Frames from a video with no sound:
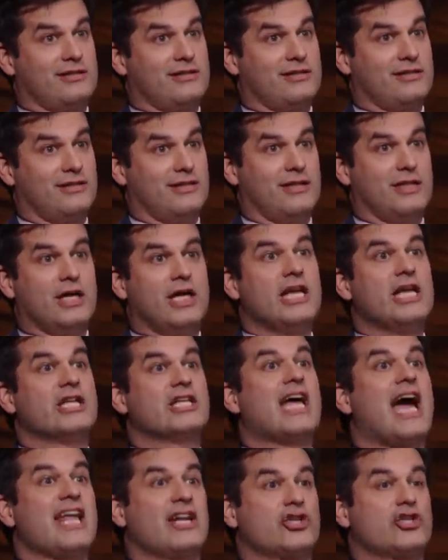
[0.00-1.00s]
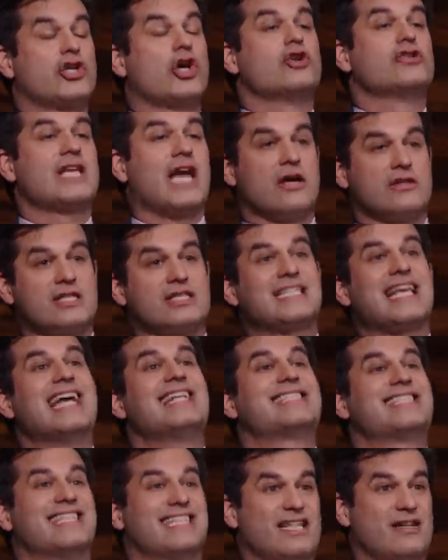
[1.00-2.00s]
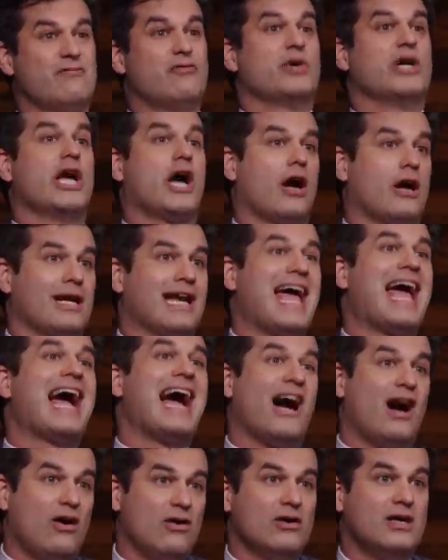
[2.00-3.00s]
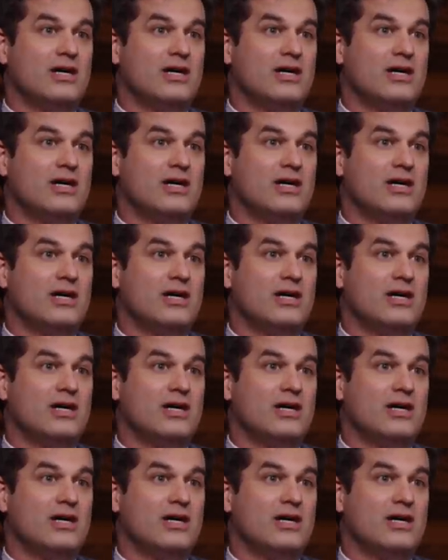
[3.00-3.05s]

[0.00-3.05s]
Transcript: They were. it kind of shows how sensitive we are now.